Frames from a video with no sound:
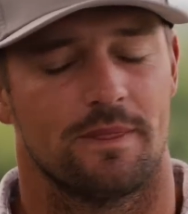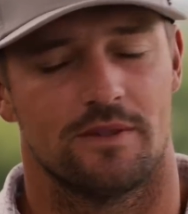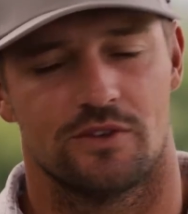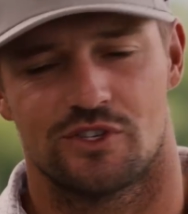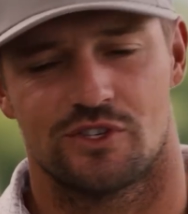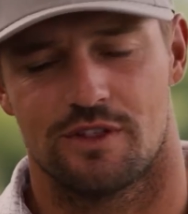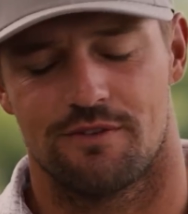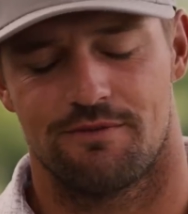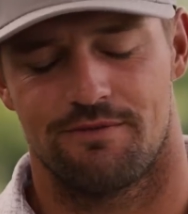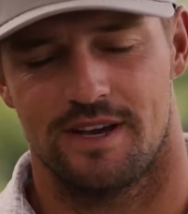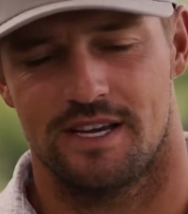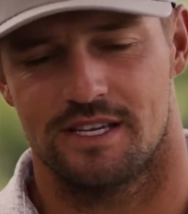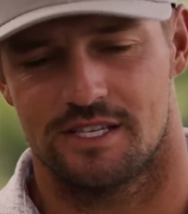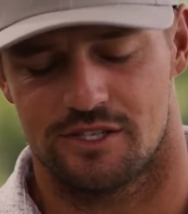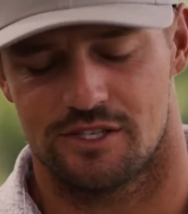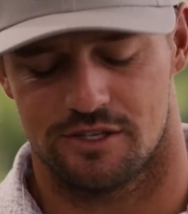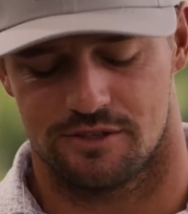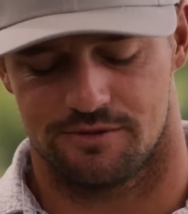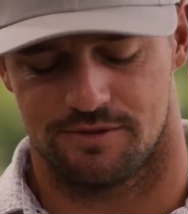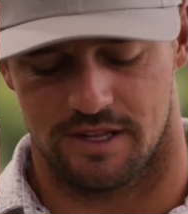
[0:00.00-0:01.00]
So the
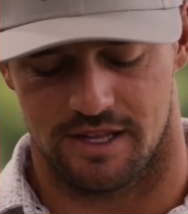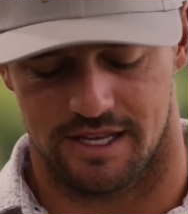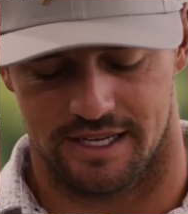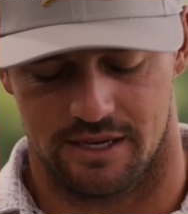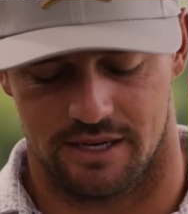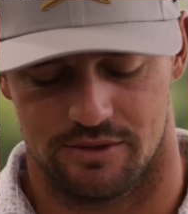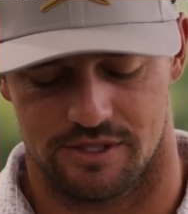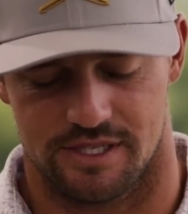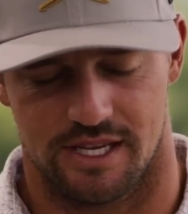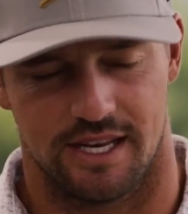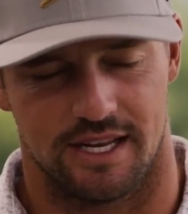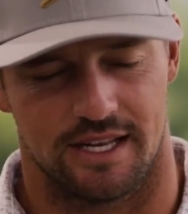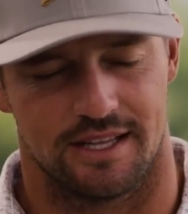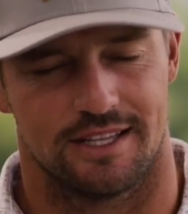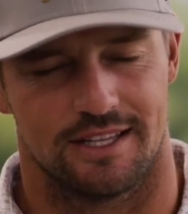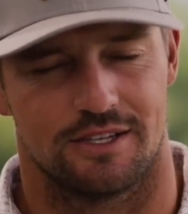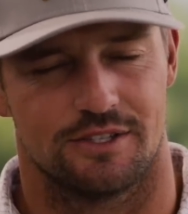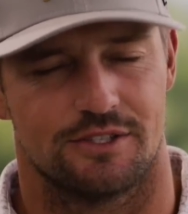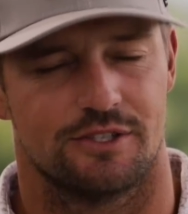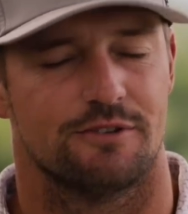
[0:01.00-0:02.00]
face just felt like it was getting a
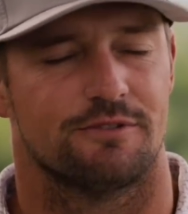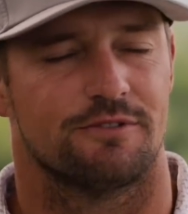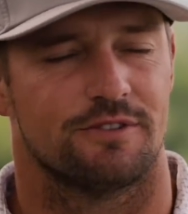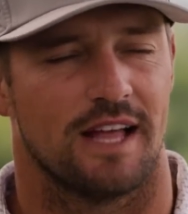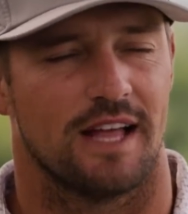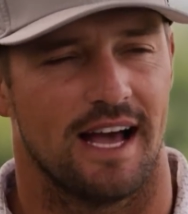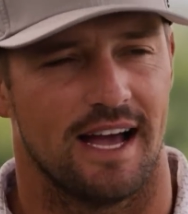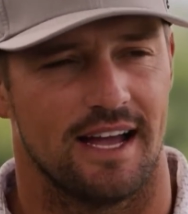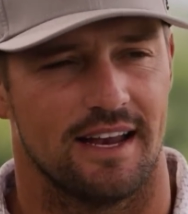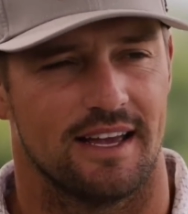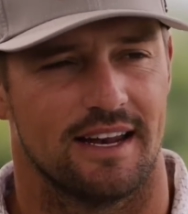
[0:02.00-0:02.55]
little too flat,